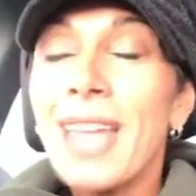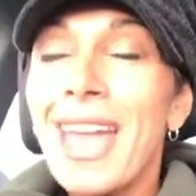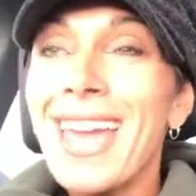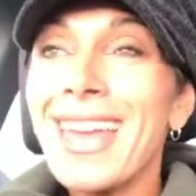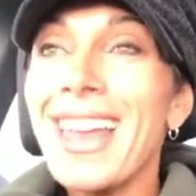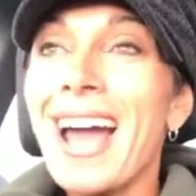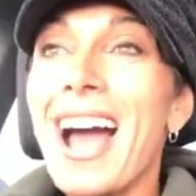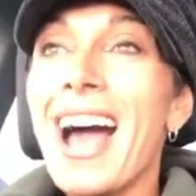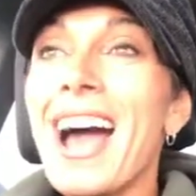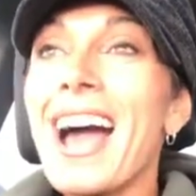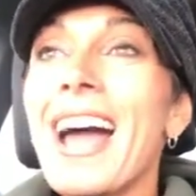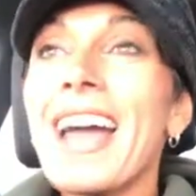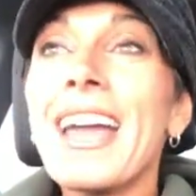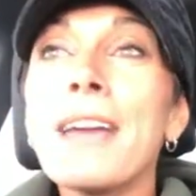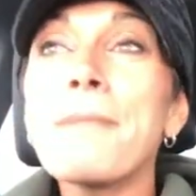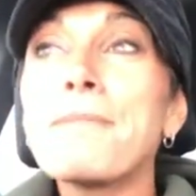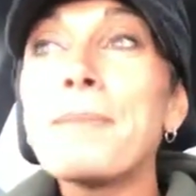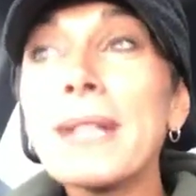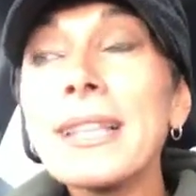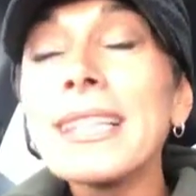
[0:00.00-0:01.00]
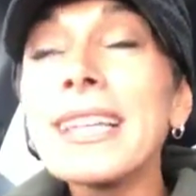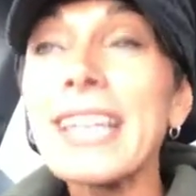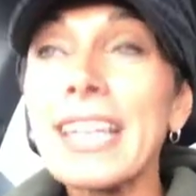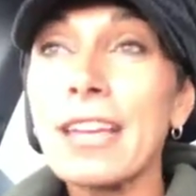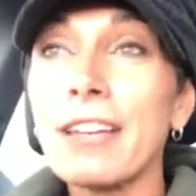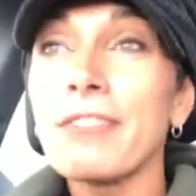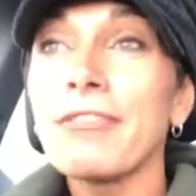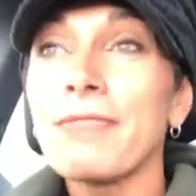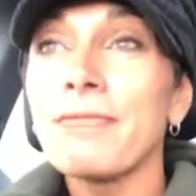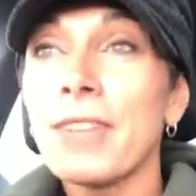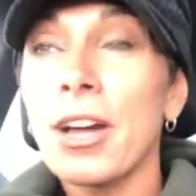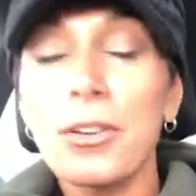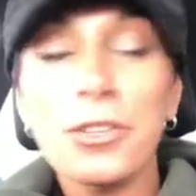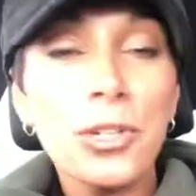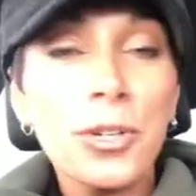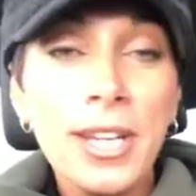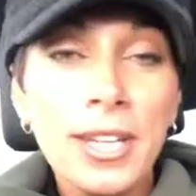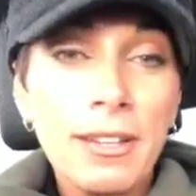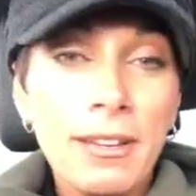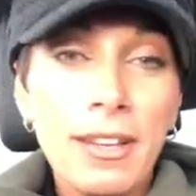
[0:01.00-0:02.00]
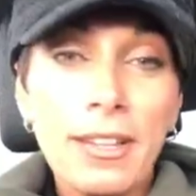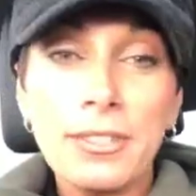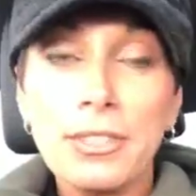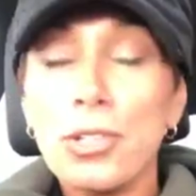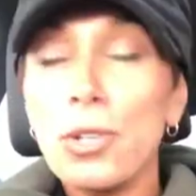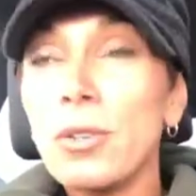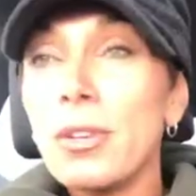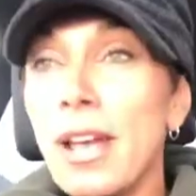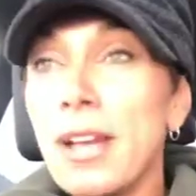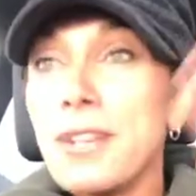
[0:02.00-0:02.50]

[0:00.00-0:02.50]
And I believe, now you can do it